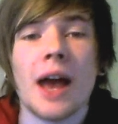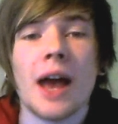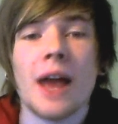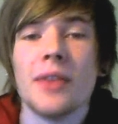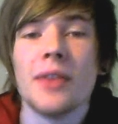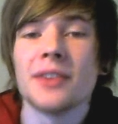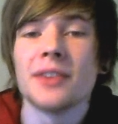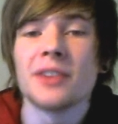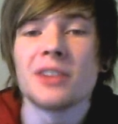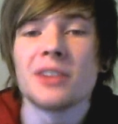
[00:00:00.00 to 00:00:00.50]

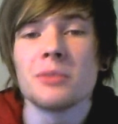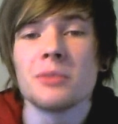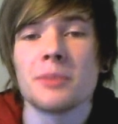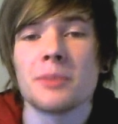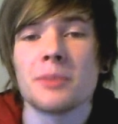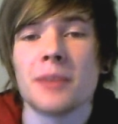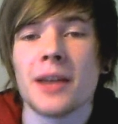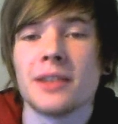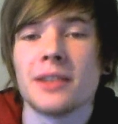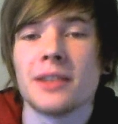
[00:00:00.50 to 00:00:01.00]
and there's some
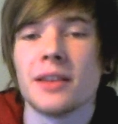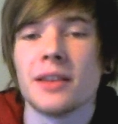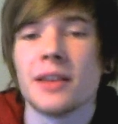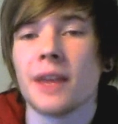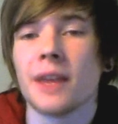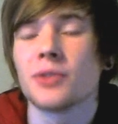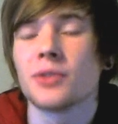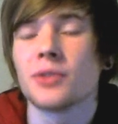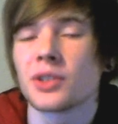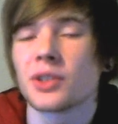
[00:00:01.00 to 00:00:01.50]
space in
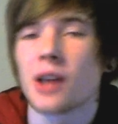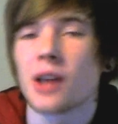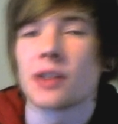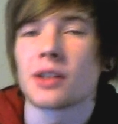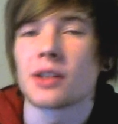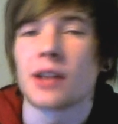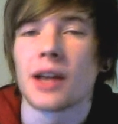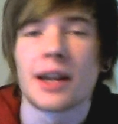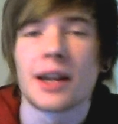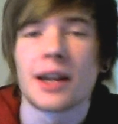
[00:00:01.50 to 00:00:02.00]
there for a
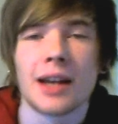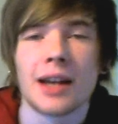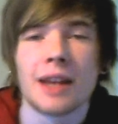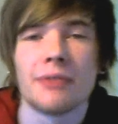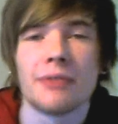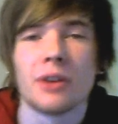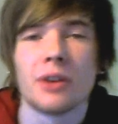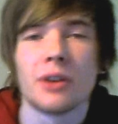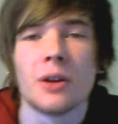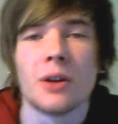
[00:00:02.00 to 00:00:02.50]
starter like
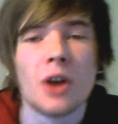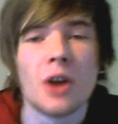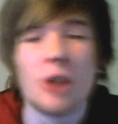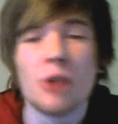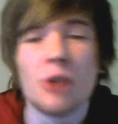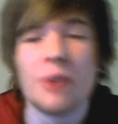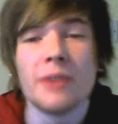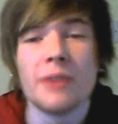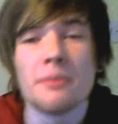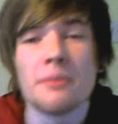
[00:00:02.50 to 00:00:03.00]
Cleffa,
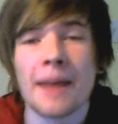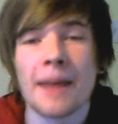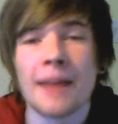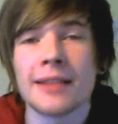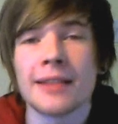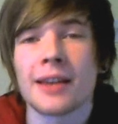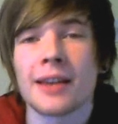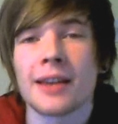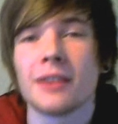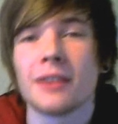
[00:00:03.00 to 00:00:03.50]
or even
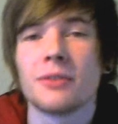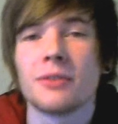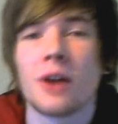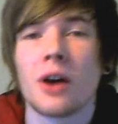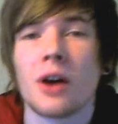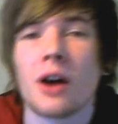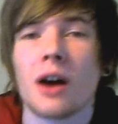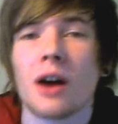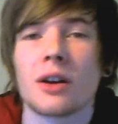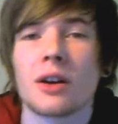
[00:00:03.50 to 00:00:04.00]
Mantine
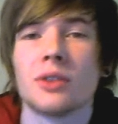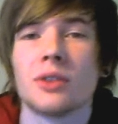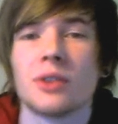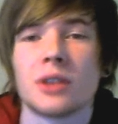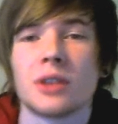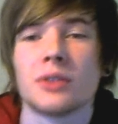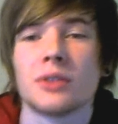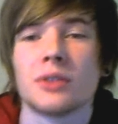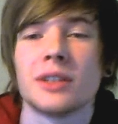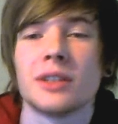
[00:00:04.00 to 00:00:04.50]
for Heart Gold
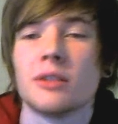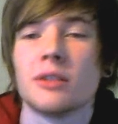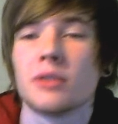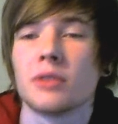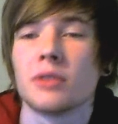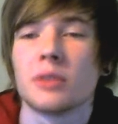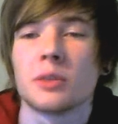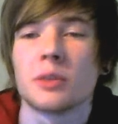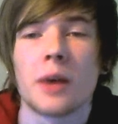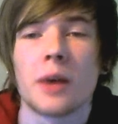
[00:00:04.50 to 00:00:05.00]
Soul
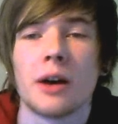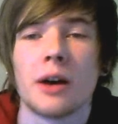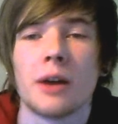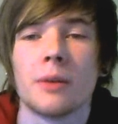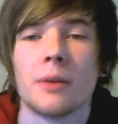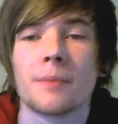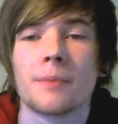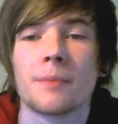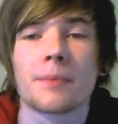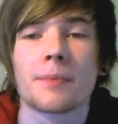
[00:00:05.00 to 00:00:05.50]
Silver as well.